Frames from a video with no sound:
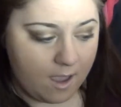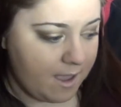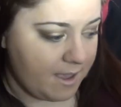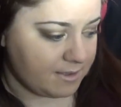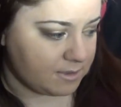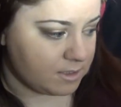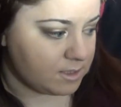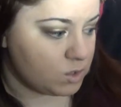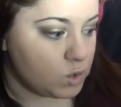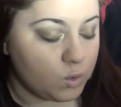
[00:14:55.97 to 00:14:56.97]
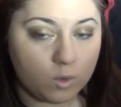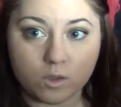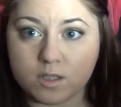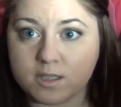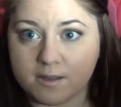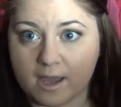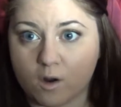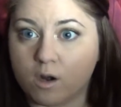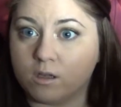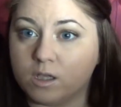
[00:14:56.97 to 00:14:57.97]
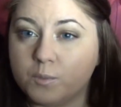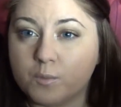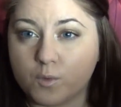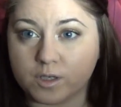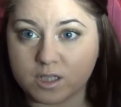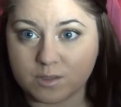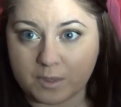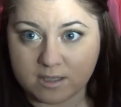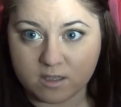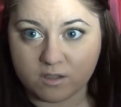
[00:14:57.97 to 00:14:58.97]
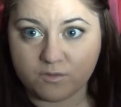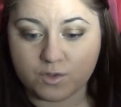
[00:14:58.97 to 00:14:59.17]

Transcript: and tools that are a little bit more expensive,